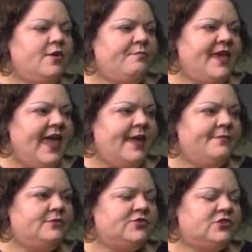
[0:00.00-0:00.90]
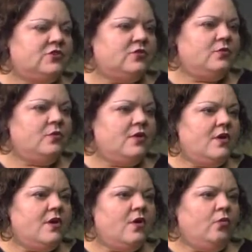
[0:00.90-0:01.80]
be able to
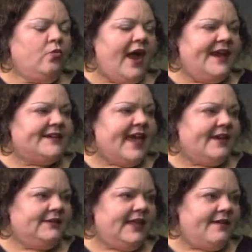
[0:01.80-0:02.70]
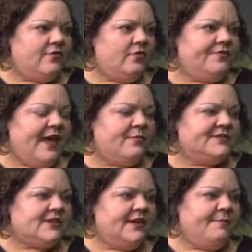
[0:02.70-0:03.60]
write at a level that
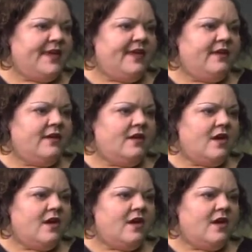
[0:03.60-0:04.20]
was going to be